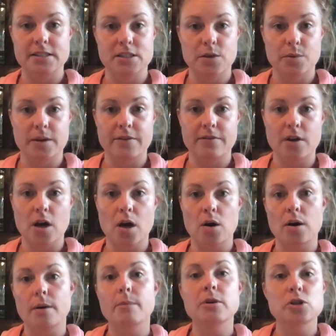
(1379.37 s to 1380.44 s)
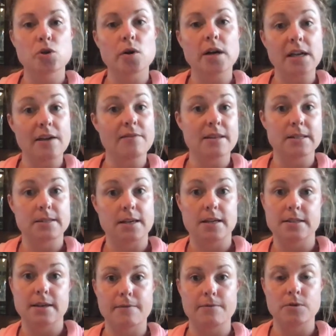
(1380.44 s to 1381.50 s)
So we've got, or a majority of the
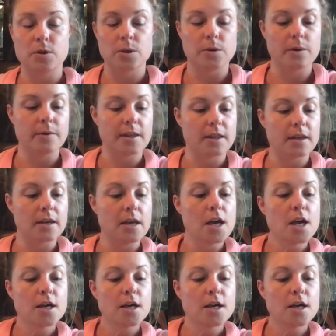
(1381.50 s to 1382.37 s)
states to agree with it.